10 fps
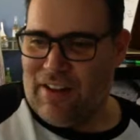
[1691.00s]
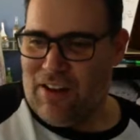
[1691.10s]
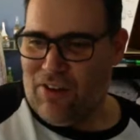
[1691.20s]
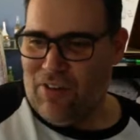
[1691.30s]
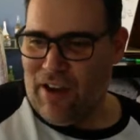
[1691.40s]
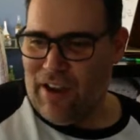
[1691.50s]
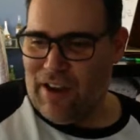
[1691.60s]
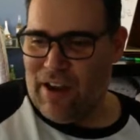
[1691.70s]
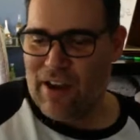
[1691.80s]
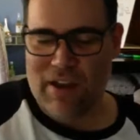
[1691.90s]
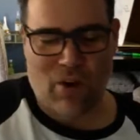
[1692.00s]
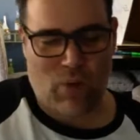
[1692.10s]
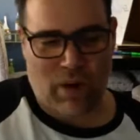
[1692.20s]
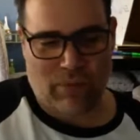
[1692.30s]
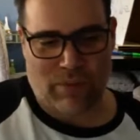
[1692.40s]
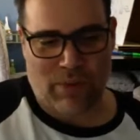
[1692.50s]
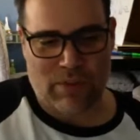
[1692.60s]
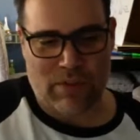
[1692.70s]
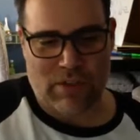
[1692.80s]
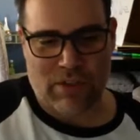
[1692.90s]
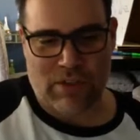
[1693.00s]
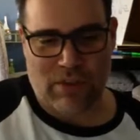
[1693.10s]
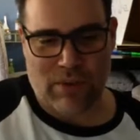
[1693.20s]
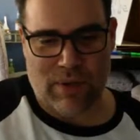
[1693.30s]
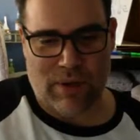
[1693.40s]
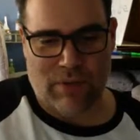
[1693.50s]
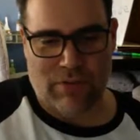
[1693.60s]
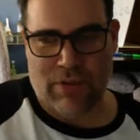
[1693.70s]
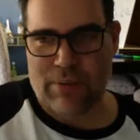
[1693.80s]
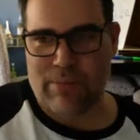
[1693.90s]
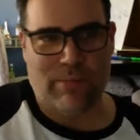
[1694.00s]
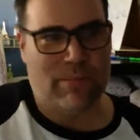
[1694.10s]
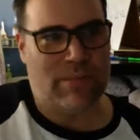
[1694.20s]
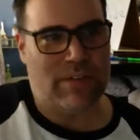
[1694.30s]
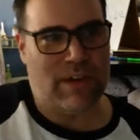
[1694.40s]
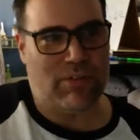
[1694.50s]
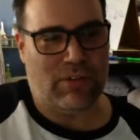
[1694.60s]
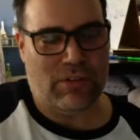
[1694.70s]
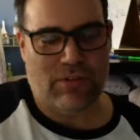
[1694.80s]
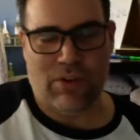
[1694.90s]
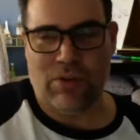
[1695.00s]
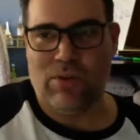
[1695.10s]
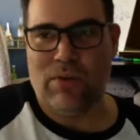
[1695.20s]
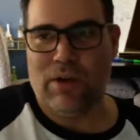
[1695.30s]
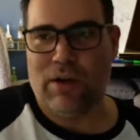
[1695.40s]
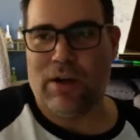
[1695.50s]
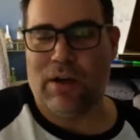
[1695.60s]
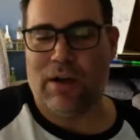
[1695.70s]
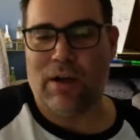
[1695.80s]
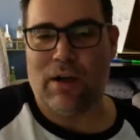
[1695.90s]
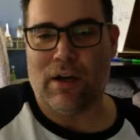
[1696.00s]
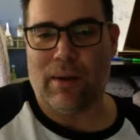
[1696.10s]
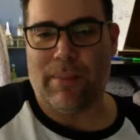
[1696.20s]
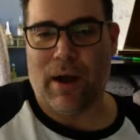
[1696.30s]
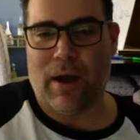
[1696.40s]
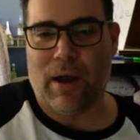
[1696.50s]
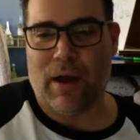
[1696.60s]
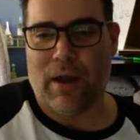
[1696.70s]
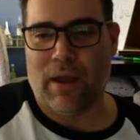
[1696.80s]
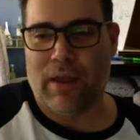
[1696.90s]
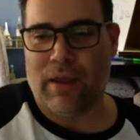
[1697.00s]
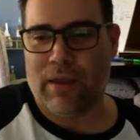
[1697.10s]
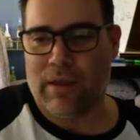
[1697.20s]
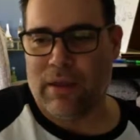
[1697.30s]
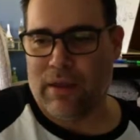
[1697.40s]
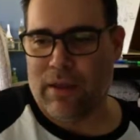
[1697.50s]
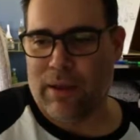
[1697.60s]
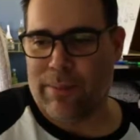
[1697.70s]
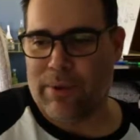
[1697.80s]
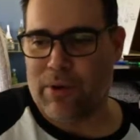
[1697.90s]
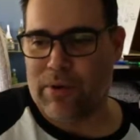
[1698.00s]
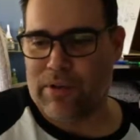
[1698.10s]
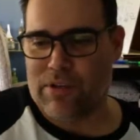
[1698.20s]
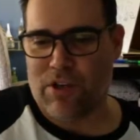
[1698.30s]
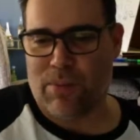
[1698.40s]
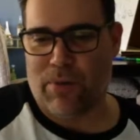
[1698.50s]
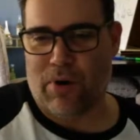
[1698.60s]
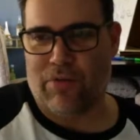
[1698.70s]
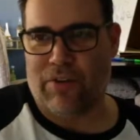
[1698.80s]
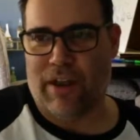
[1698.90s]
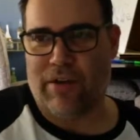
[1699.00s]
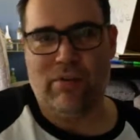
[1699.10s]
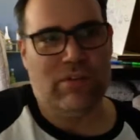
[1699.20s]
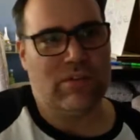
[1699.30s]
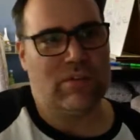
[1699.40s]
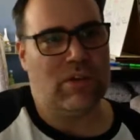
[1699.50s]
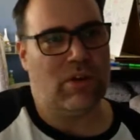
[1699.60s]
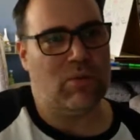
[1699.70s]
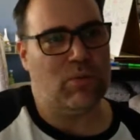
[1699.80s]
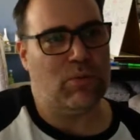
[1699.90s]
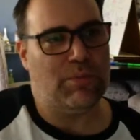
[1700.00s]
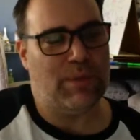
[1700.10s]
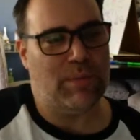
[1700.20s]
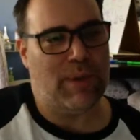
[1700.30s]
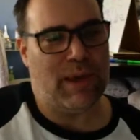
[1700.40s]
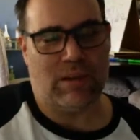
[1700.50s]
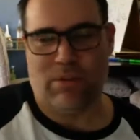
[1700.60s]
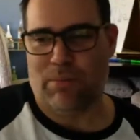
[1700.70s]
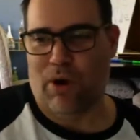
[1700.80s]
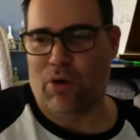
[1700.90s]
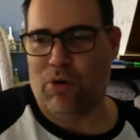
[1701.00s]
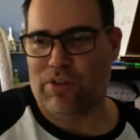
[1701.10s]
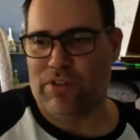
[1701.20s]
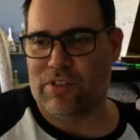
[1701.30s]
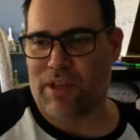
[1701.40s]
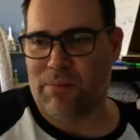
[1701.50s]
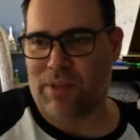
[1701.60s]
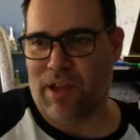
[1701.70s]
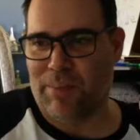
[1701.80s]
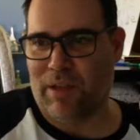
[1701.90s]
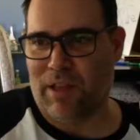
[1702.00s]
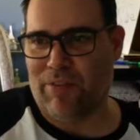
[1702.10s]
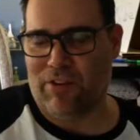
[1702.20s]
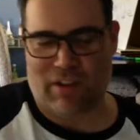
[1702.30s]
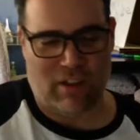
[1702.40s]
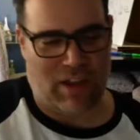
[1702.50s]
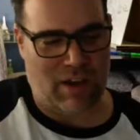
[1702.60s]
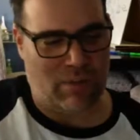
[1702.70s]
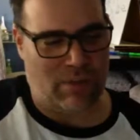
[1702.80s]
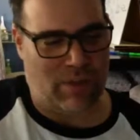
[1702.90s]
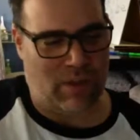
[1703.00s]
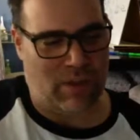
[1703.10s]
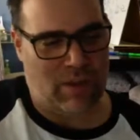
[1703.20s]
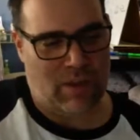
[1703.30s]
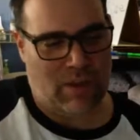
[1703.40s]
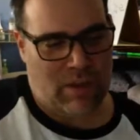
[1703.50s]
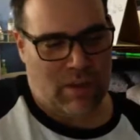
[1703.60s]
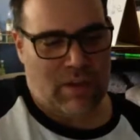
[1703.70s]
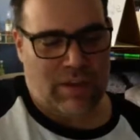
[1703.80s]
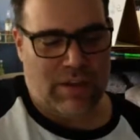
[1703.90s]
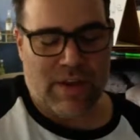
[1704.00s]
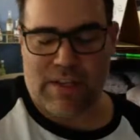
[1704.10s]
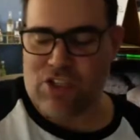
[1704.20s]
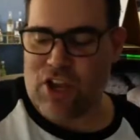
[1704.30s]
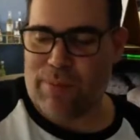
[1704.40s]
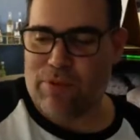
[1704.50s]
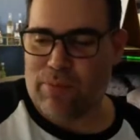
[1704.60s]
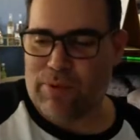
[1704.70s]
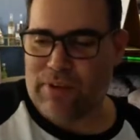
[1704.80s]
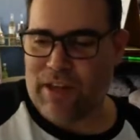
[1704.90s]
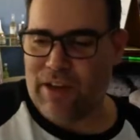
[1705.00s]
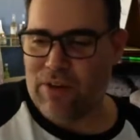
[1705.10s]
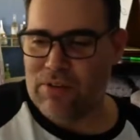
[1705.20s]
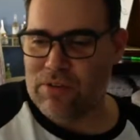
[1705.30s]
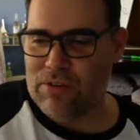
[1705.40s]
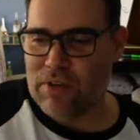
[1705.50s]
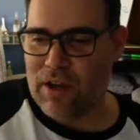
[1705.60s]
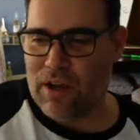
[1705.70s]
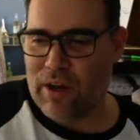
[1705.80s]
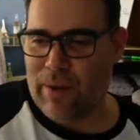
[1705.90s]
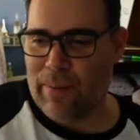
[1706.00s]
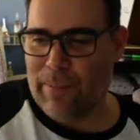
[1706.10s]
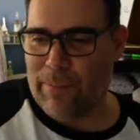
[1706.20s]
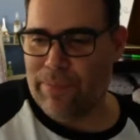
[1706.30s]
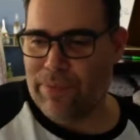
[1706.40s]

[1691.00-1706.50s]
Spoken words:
All right. Well, it was good to hear from several of you. I am going to jump off now. So we'll be back tomorrow at the same time, 11 o'clock, with the next chapter, Potatoes. So